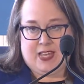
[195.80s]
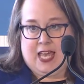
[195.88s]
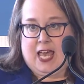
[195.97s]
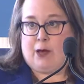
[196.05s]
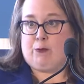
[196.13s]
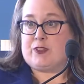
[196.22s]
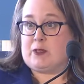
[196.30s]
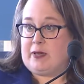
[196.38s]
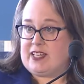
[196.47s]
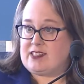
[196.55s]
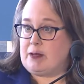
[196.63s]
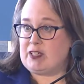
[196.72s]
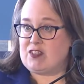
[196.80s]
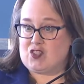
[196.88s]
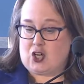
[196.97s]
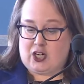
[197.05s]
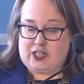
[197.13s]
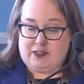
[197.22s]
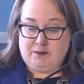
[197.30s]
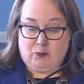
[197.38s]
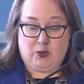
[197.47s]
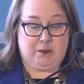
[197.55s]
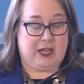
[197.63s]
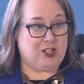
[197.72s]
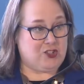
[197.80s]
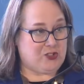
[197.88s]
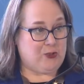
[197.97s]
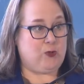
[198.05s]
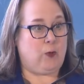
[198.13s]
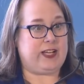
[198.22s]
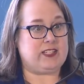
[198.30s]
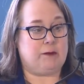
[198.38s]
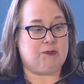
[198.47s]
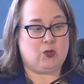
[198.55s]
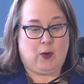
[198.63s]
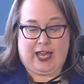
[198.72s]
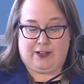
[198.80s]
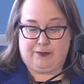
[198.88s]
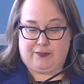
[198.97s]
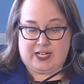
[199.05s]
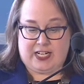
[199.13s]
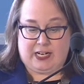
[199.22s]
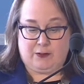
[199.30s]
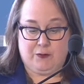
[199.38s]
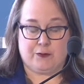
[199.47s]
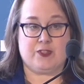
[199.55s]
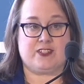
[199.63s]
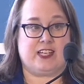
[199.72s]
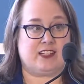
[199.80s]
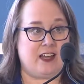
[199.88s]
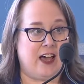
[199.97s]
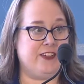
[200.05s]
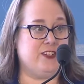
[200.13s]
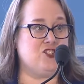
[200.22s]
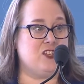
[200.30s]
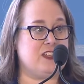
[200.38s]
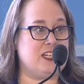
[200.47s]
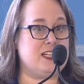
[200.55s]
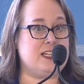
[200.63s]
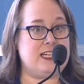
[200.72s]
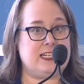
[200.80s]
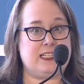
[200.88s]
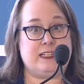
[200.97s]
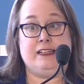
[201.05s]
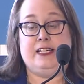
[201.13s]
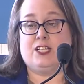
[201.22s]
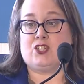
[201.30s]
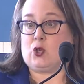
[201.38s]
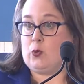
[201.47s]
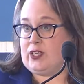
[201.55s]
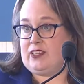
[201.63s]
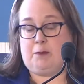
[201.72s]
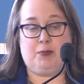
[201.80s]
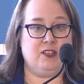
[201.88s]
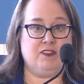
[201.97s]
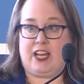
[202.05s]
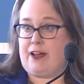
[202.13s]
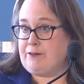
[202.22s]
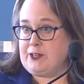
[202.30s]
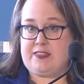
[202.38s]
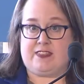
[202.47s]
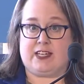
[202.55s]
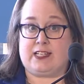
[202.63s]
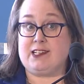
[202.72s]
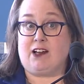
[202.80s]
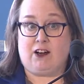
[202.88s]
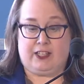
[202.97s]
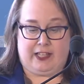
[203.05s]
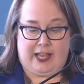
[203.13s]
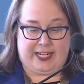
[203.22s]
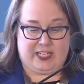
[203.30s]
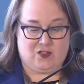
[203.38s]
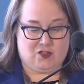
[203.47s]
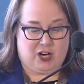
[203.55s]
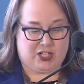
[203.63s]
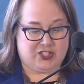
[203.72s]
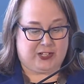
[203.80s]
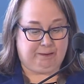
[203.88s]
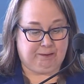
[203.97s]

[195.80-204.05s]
And when the pandemic started, we made sure the YW had funding for the technology that it needed to quickly pivot everything to online instruction.